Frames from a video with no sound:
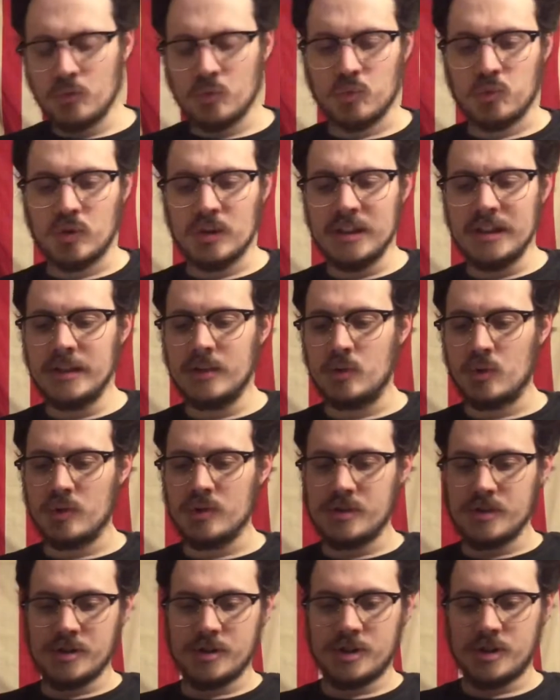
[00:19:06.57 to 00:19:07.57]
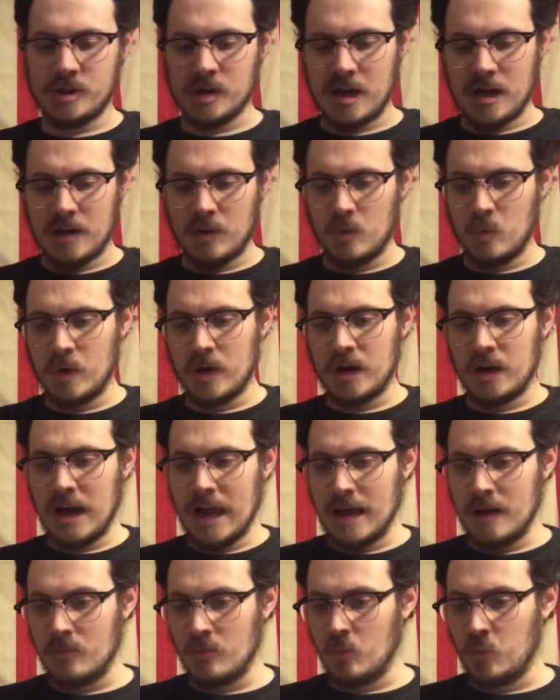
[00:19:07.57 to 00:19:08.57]
really gorgeous shot where
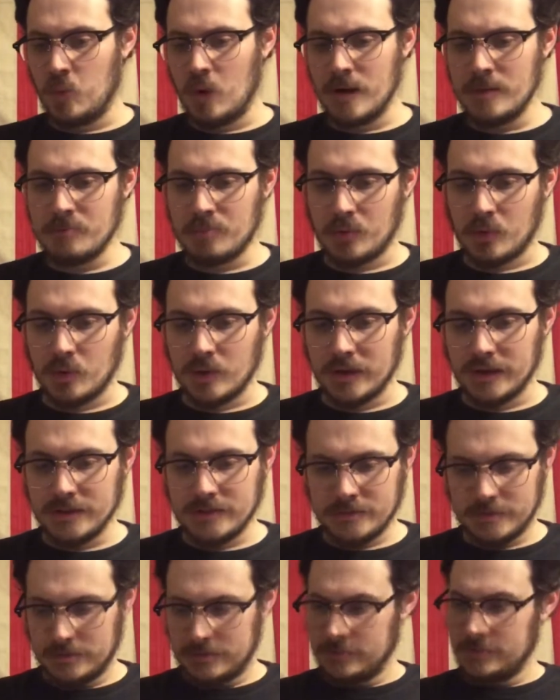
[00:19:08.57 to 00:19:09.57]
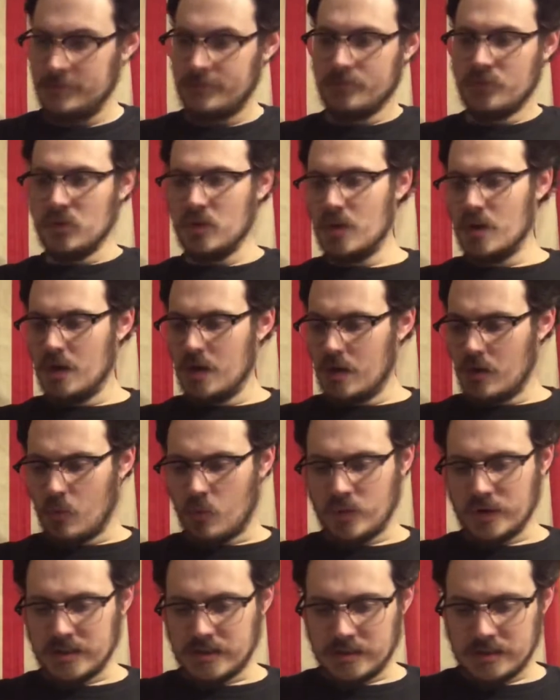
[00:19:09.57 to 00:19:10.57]
at one point
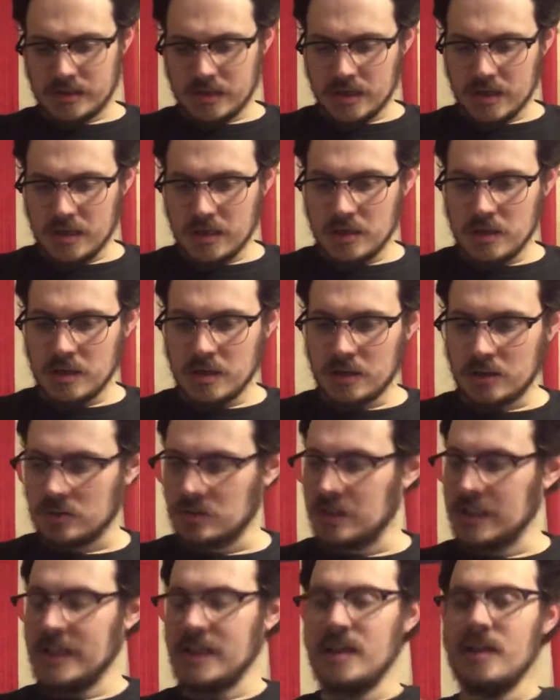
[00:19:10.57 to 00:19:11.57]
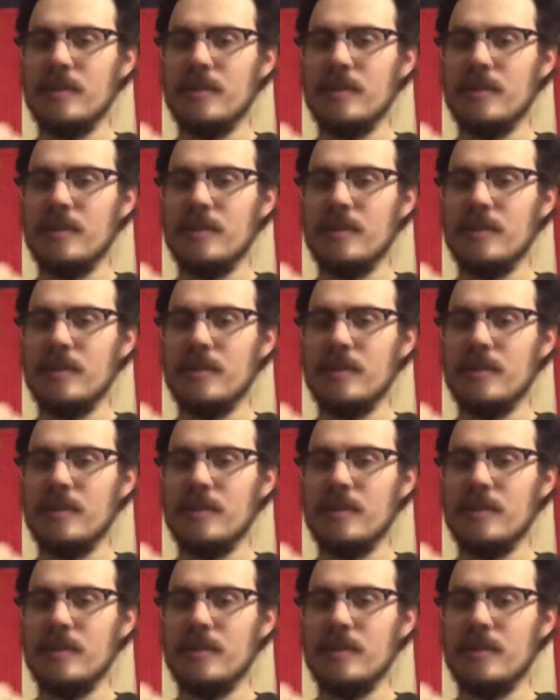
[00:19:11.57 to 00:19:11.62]
we see Link